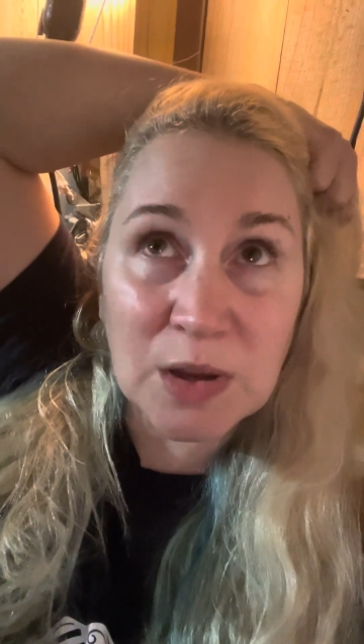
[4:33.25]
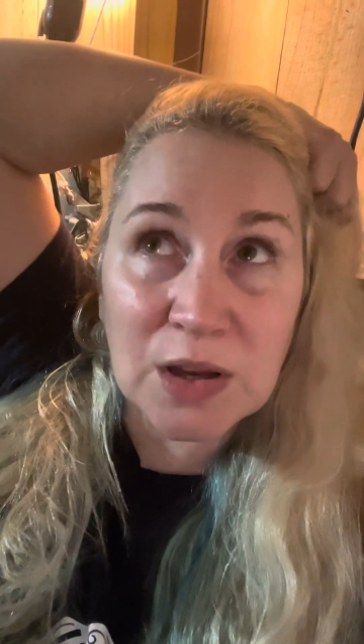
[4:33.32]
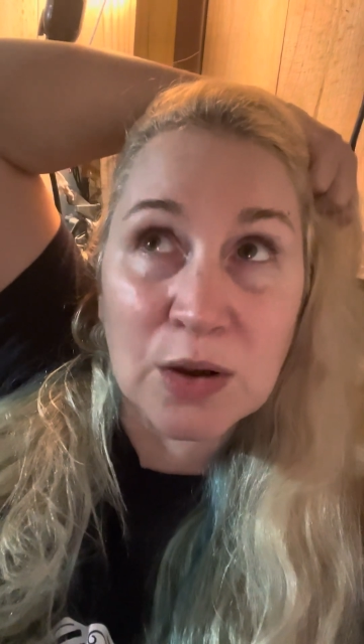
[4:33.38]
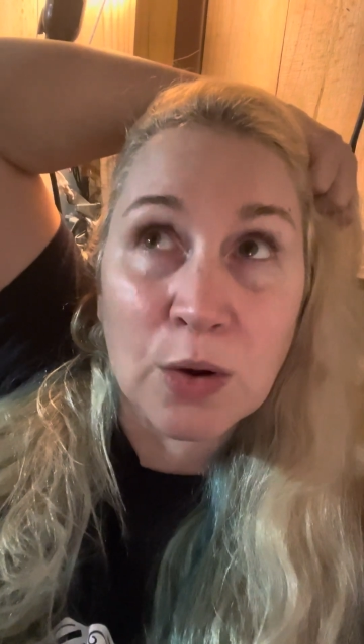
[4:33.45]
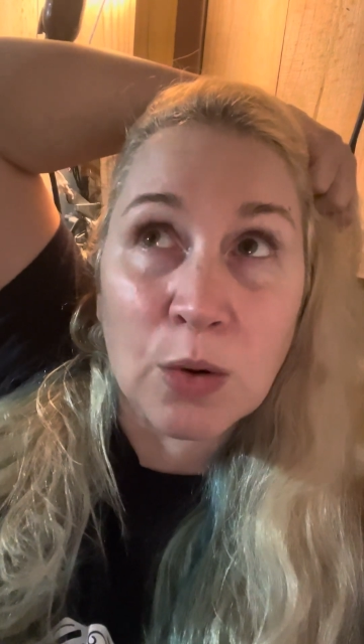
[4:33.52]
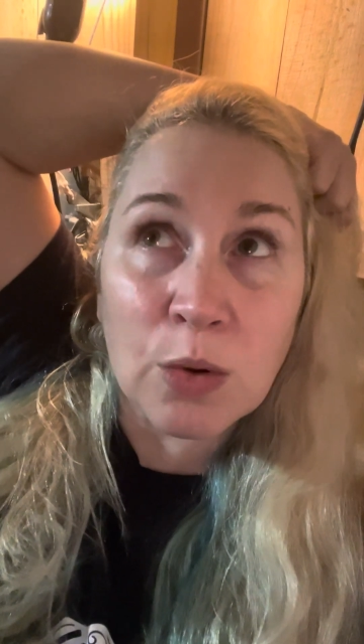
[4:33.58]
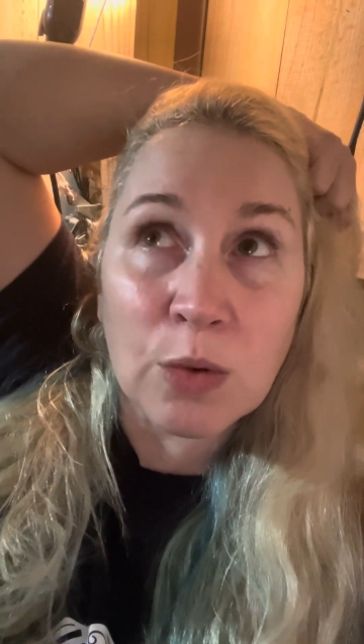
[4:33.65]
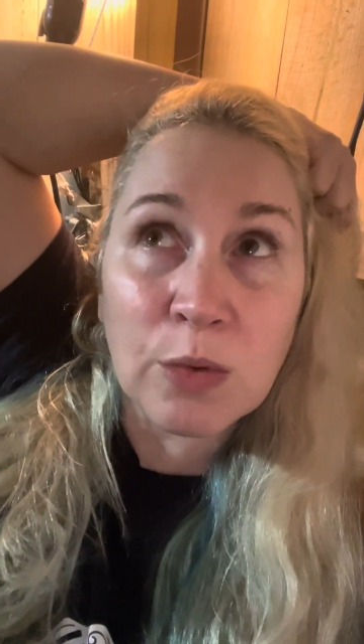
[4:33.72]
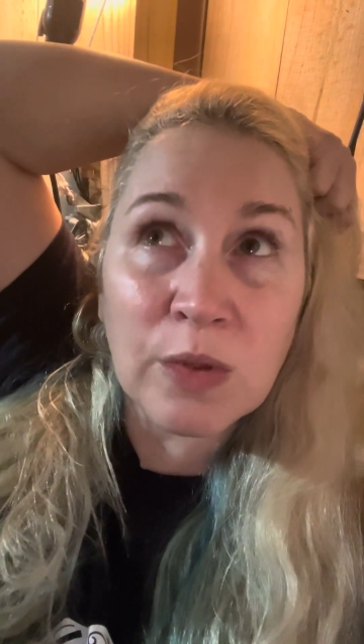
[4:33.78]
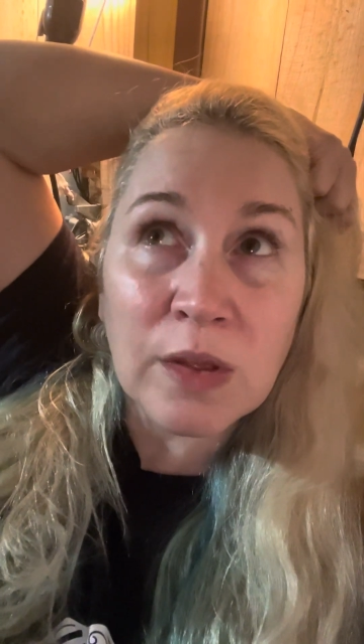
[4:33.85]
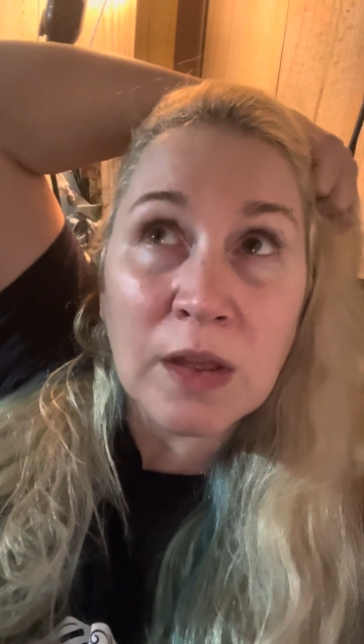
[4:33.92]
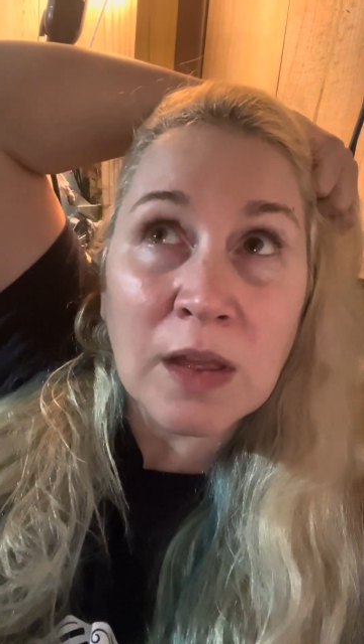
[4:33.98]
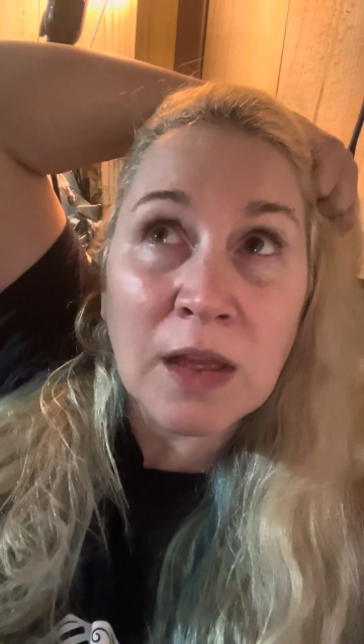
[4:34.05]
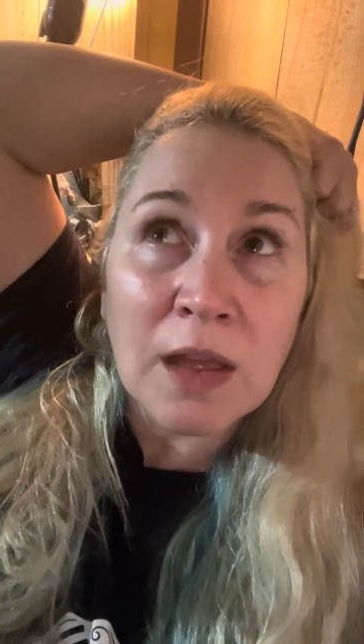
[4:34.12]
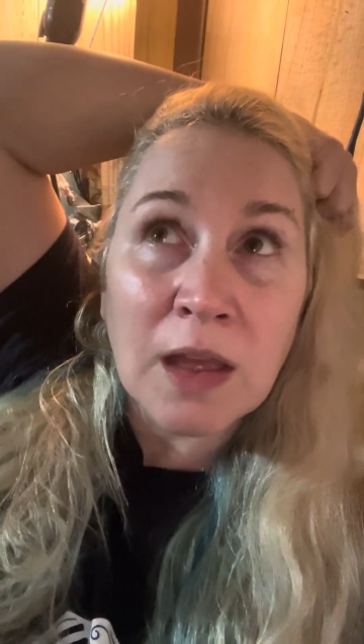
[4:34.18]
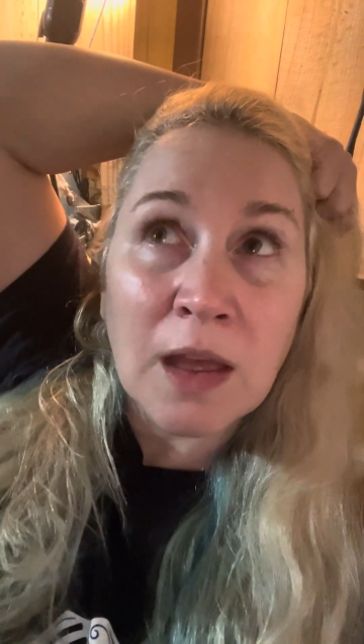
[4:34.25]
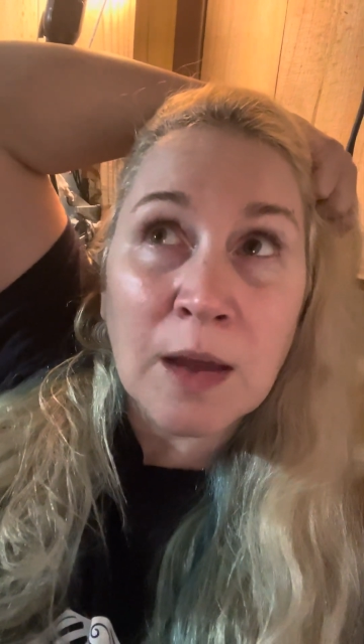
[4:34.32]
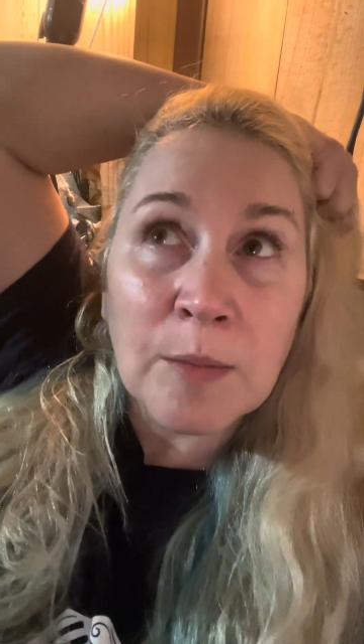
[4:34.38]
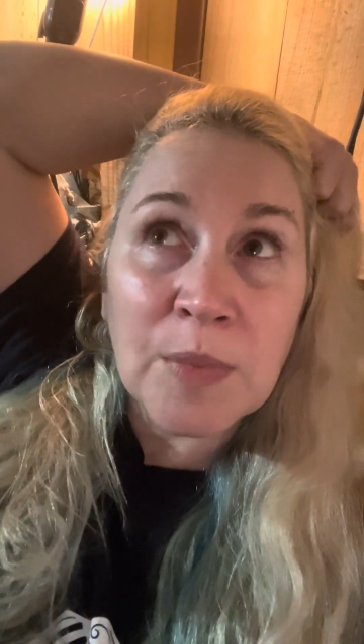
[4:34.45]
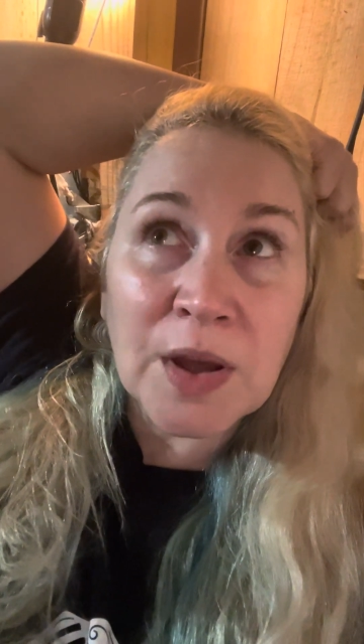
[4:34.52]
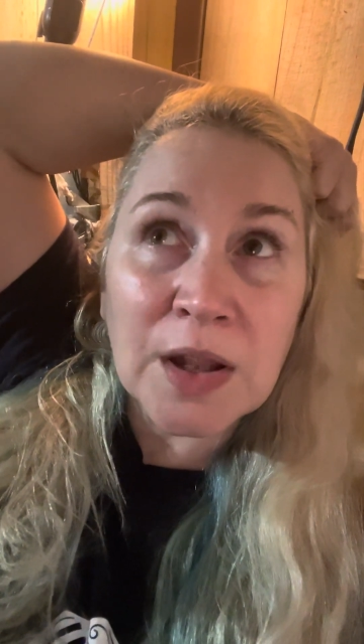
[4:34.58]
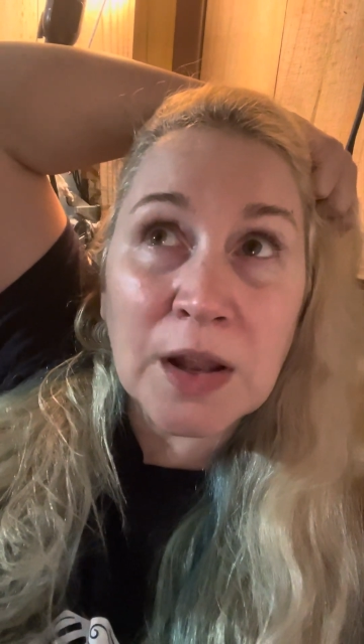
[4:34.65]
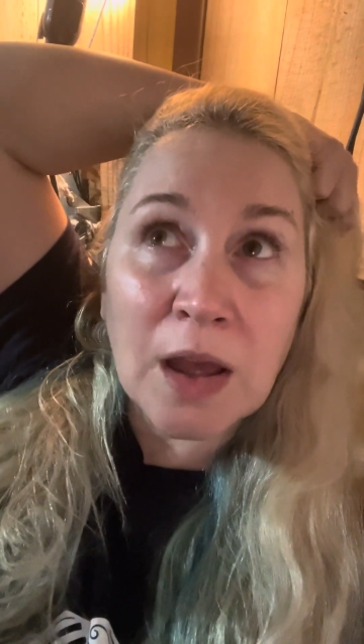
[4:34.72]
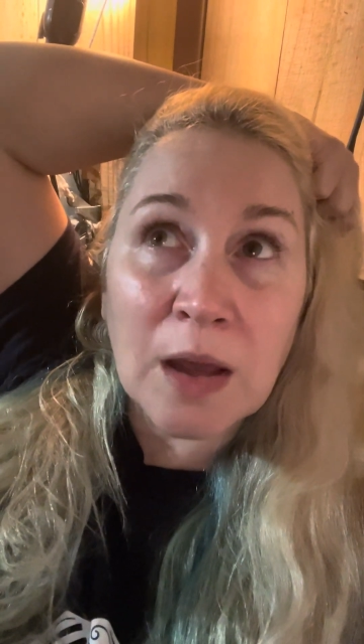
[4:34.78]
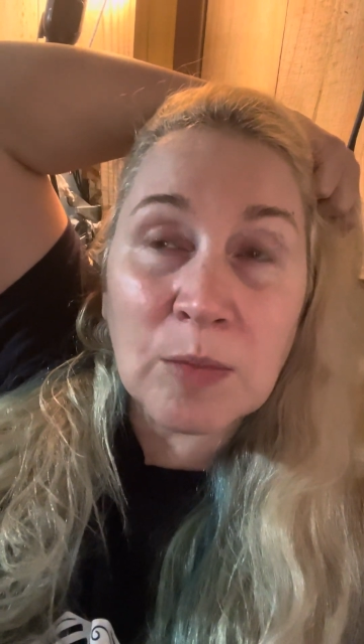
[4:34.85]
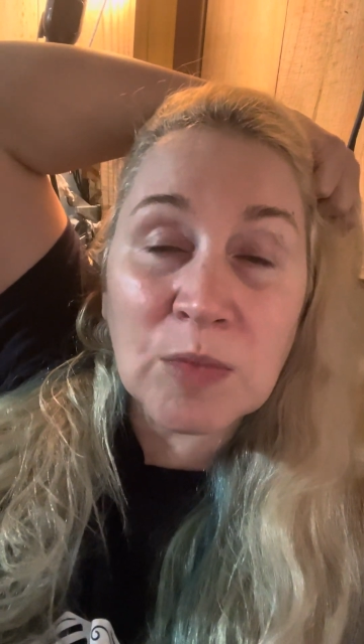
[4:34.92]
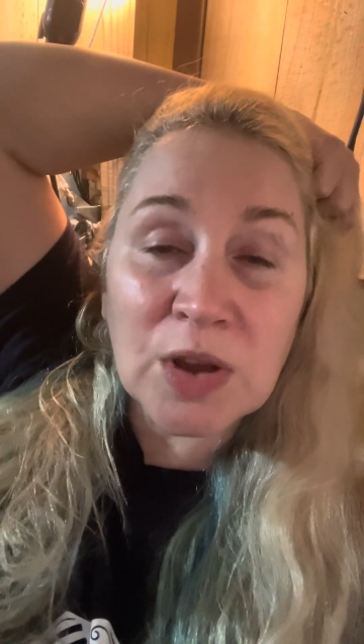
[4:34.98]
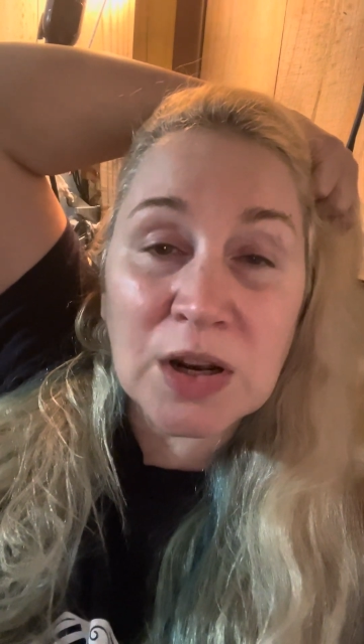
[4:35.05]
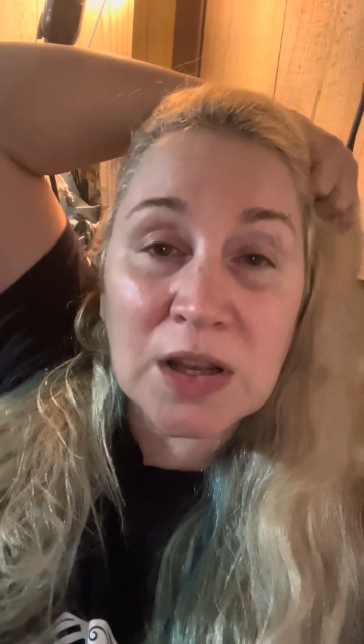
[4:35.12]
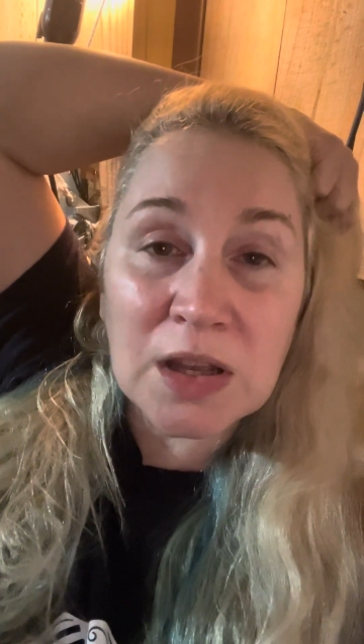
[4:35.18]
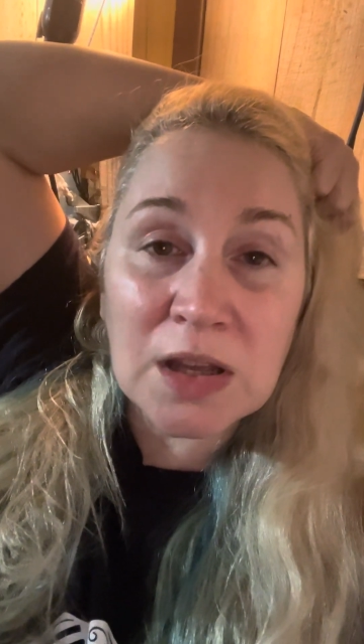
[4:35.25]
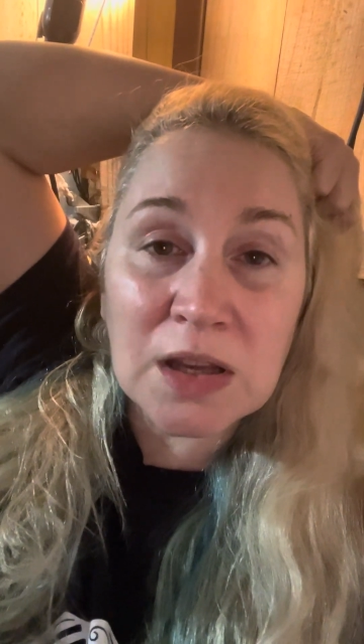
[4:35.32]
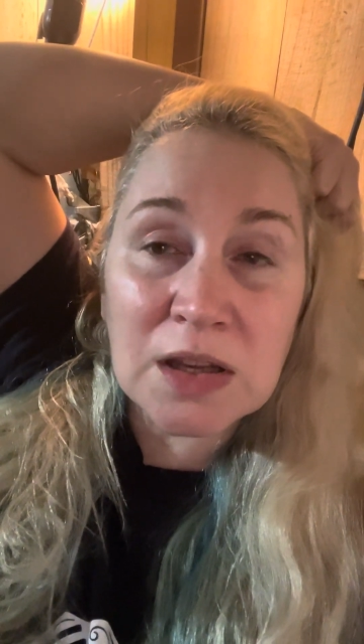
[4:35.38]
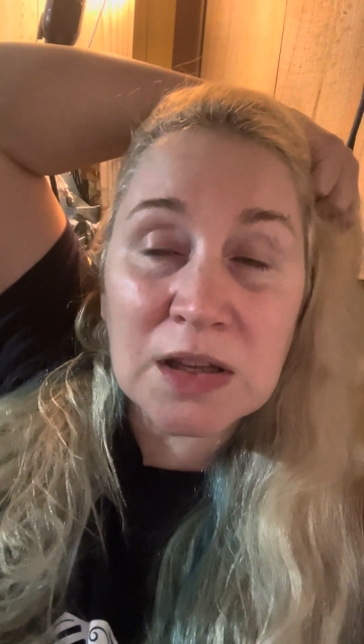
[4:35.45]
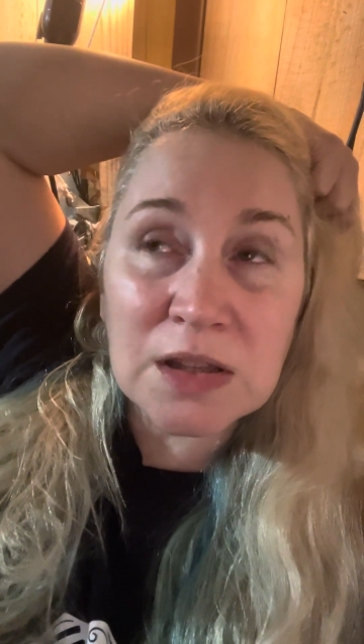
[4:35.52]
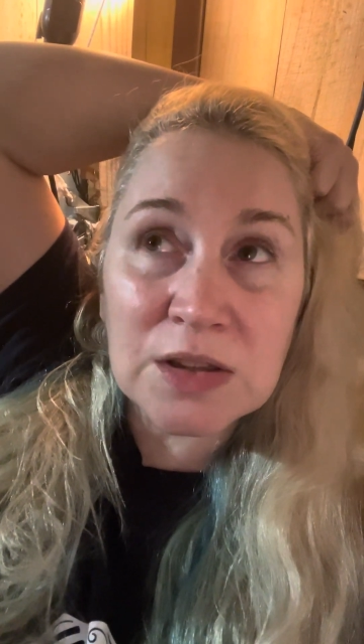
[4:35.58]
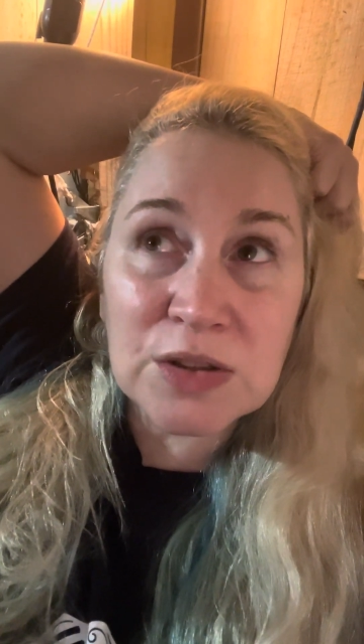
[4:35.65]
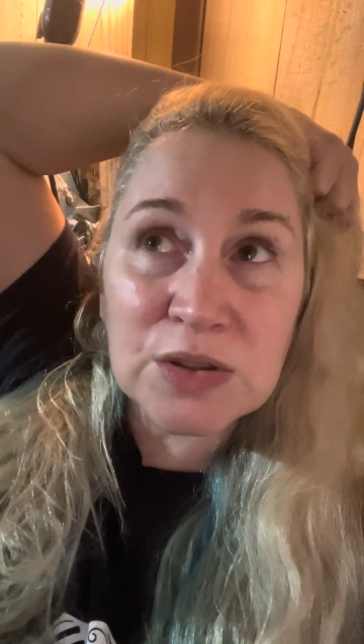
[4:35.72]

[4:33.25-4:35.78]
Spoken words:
goal. But I'm gonna